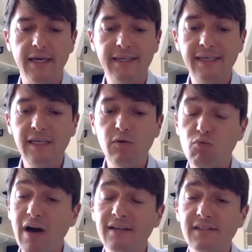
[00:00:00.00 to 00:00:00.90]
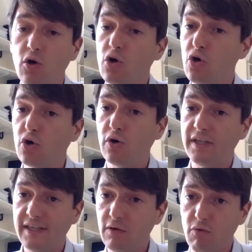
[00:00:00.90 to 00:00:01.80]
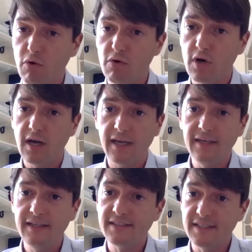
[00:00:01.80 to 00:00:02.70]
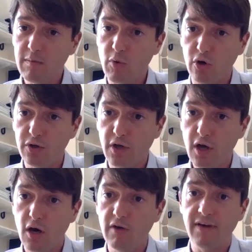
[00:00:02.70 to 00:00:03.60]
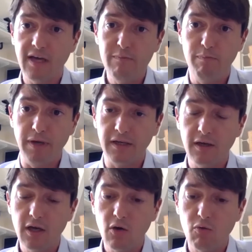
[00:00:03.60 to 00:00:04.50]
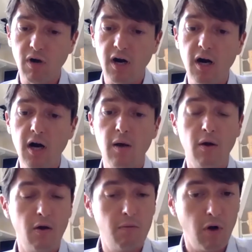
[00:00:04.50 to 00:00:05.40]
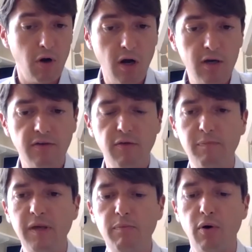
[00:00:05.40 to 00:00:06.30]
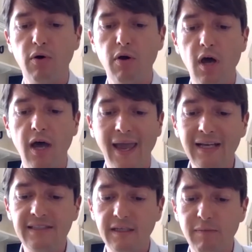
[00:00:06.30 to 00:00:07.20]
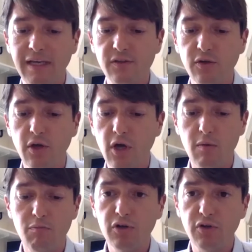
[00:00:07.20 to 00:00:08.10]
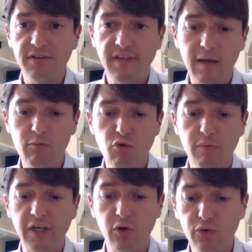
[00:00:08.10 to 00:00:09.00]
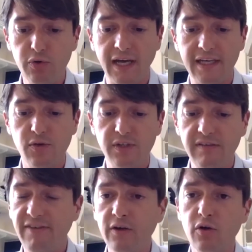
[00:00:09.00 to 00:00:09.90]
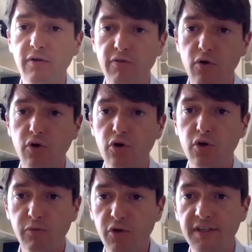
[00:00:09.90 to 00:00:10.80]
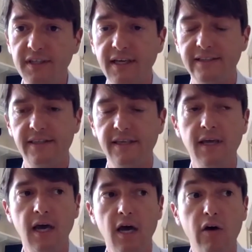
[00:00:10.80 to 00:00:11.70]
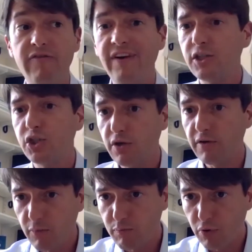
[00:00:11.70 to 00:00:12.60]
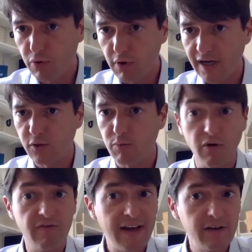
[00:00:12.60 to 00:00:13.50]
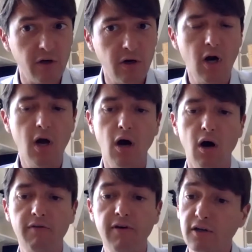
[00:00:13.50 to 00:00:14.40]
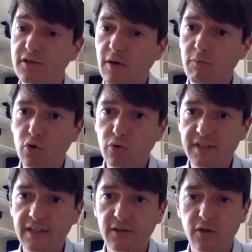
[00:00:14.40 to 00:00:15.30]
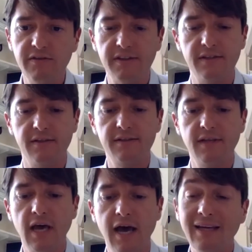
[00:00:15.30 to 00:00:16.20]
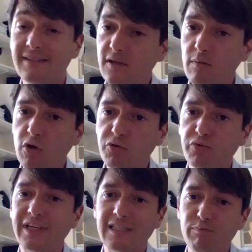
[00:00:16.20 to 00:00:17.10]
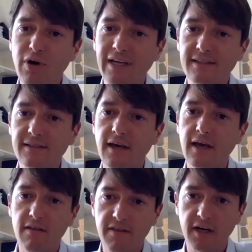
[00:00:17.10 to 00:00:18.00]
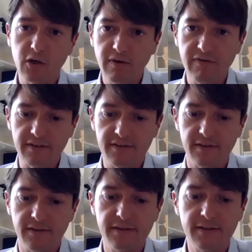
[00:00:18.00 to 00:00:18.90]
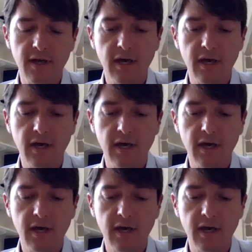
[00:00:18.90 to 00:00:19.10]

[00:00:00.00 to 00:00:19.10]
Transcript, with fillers: he was a local hero in his neighborhood of Ebbe, where uh, a lot of the people hailed him as a modern time Robin Hood, as the defender of the local community, as the avenger of the poor, as a provider of some goods and services, as someone who expressed their grievances.